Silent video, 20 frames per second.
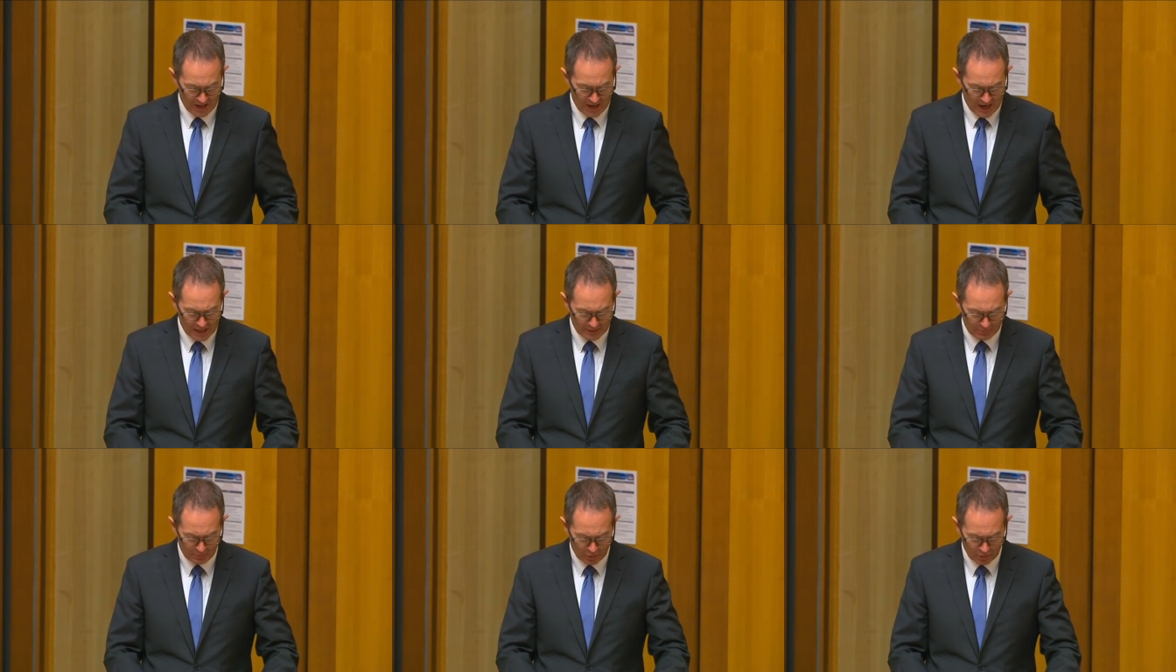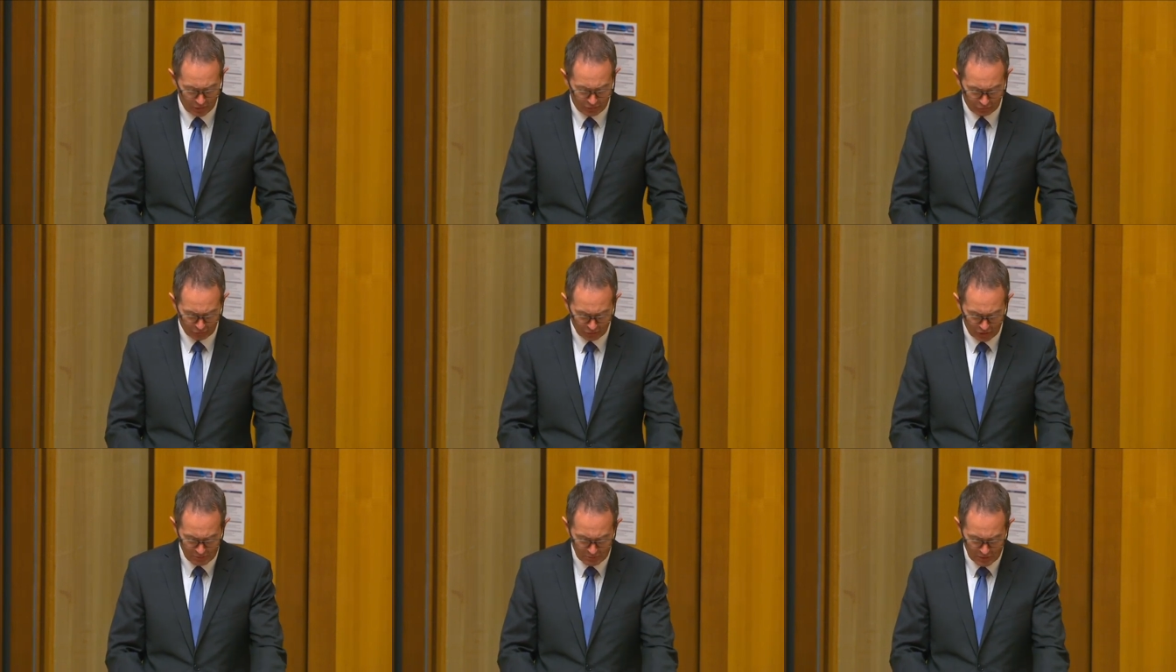
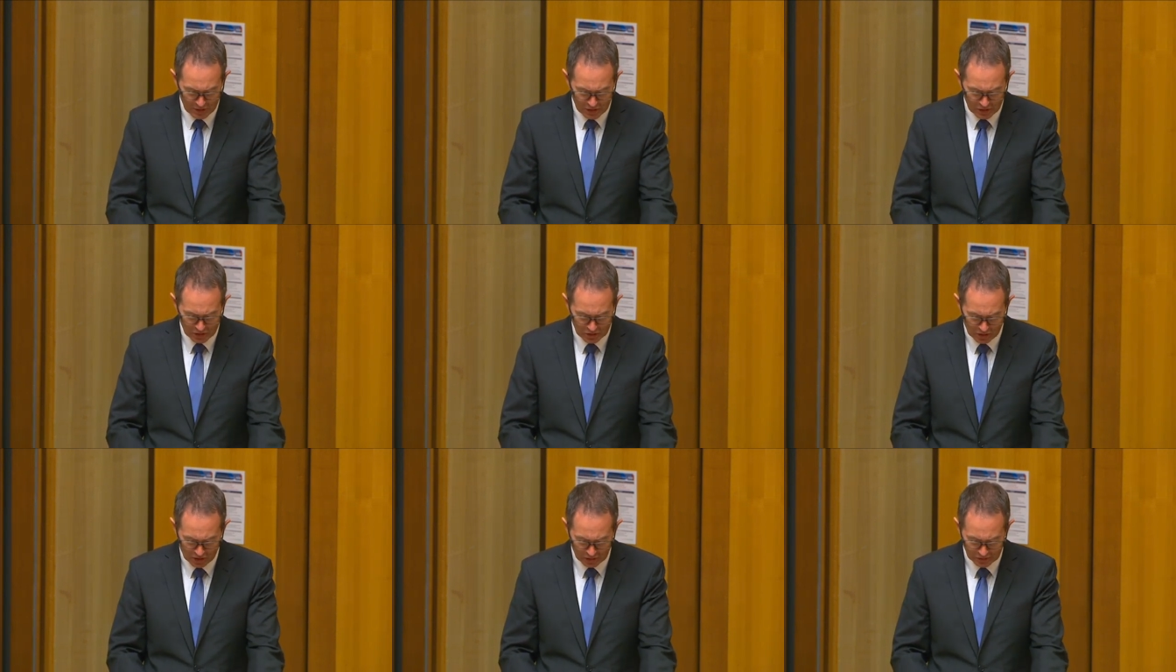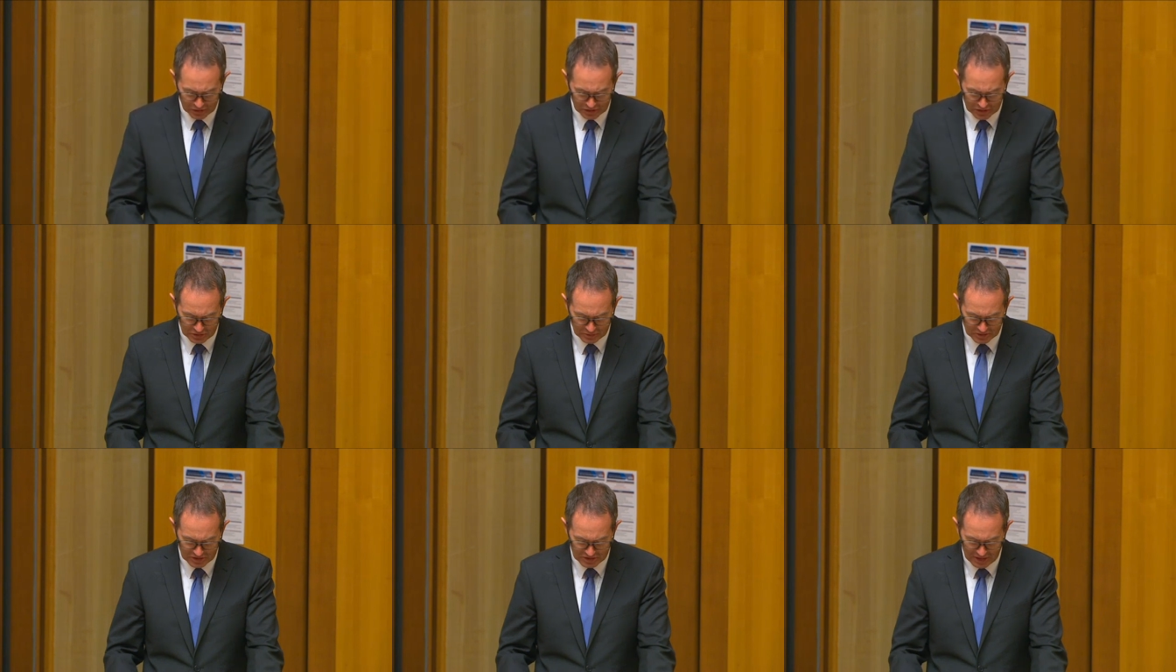$8.3 million
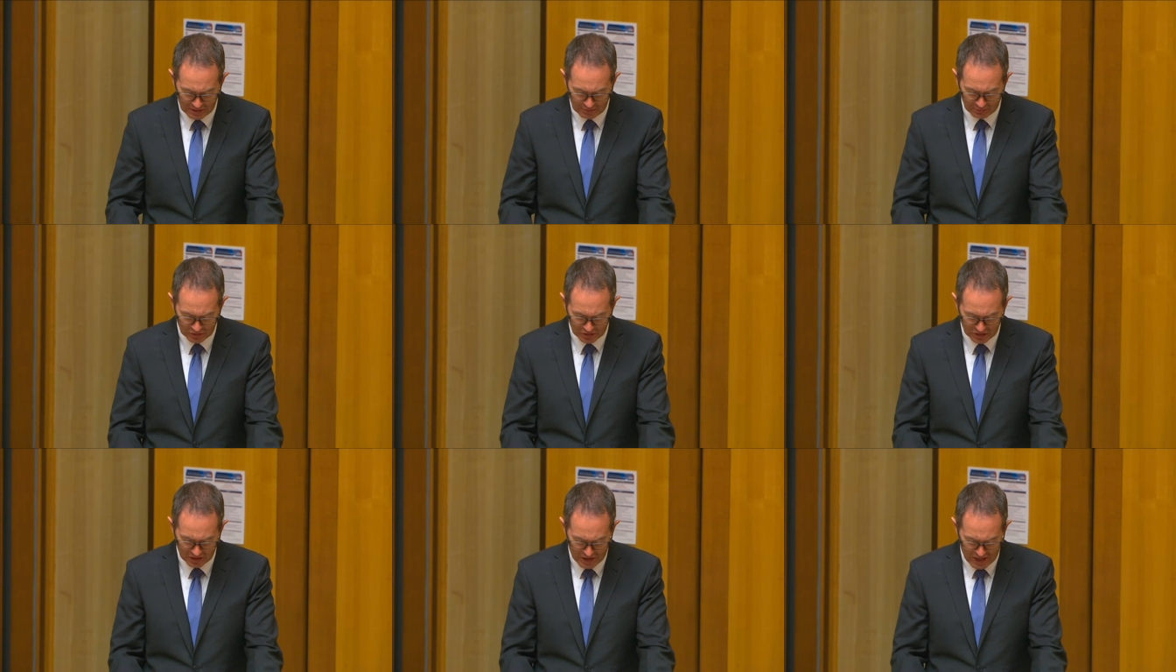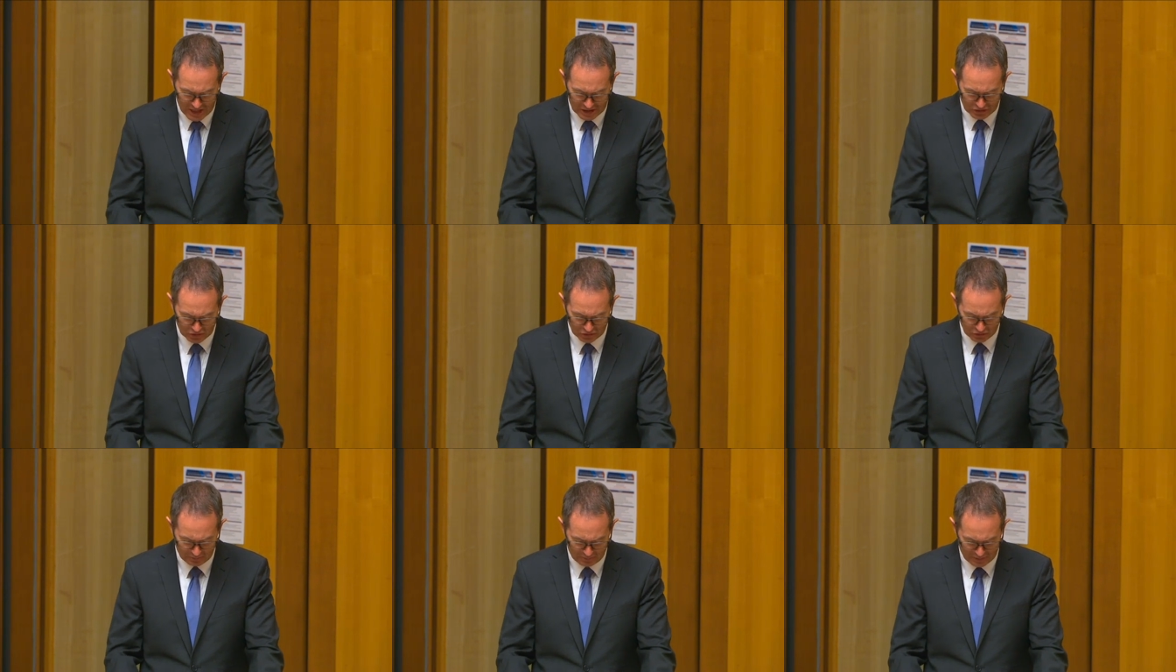to establish a
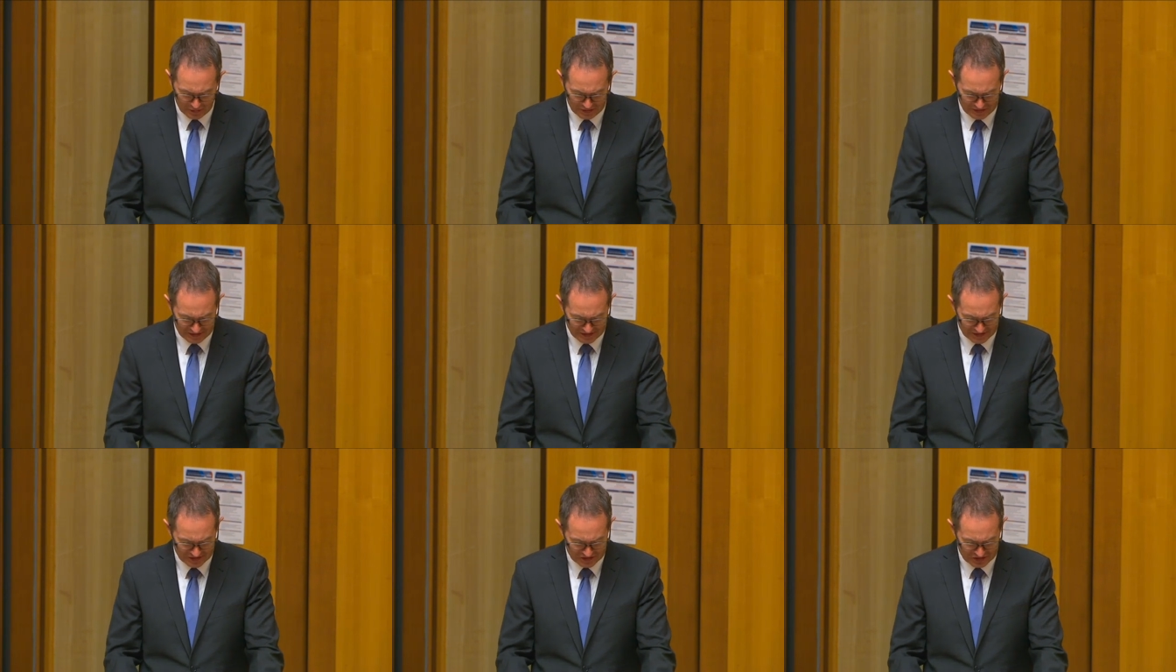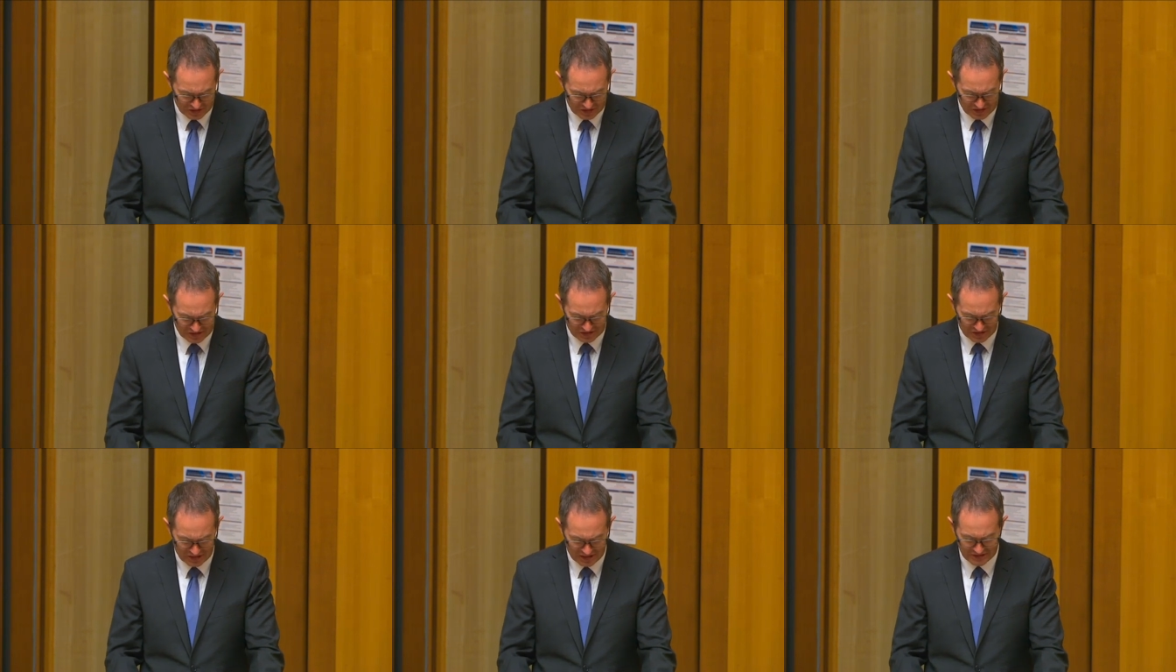national
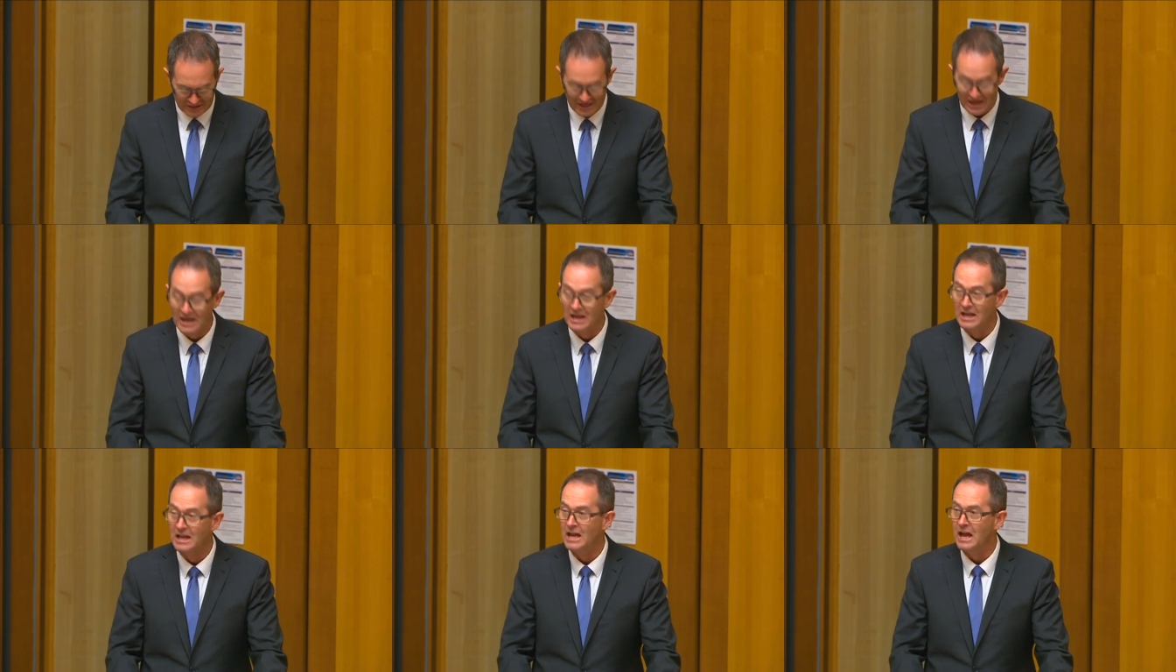PTSD centre